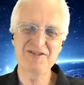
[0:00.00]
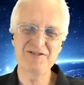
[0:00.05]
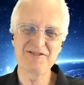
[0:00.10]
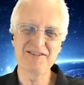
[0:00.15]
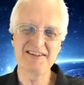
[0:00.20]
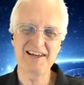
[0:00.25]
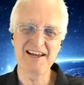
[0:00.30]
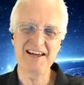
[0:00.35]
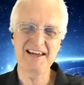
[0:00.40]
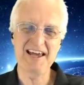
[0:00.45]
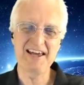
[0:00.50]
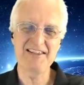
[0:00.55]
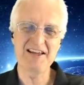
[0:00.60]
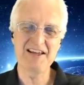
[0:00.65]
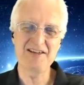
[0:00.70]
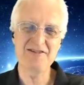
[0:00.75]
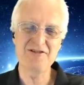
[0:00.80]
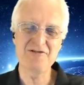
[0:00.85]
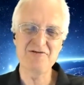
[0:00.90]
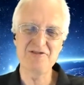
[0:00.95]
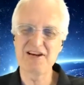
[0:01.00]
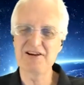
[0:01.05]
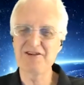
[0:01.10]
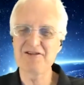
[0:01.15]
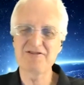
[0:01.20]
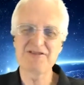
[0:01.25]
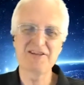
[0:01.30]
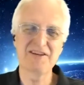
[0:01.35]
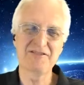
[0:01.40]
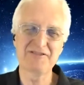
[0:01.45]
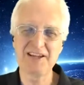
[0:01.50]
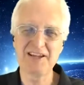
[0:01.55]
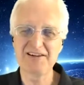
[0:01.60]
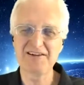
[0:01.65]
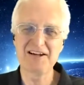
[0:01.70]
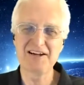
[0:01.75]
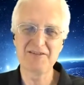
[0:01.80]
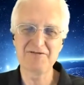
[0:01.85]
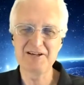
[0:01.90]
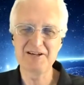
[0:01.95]
you say, and then you tear yourself down
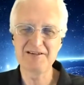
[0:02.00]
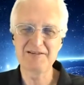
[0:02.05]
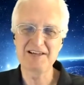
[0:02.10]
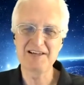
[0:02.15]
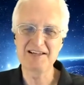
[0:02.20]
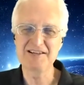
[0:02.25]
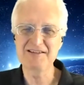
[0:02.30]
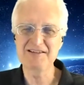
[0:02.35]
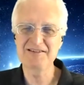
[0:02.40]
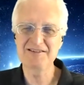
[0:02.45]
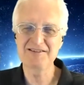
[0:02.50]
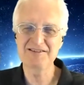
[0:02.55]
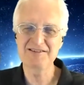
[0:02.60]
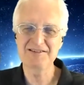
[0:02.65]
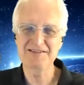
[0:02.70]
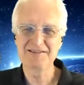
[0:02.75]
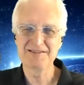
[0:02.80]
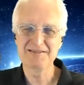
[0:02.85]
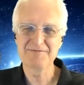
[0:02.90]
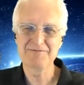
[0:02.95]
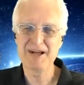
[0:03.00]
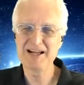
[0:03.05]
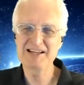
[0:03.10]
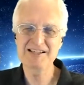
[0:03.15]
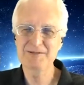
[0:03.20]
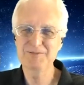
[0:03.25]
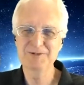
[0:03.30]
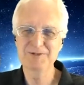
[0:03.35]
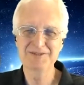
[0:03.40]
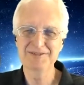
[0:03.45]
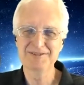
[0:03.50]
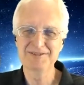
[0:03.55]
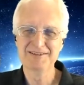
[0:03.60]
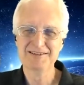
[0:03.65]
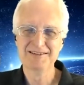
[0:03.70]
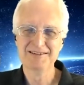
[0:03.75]
at every instant possible?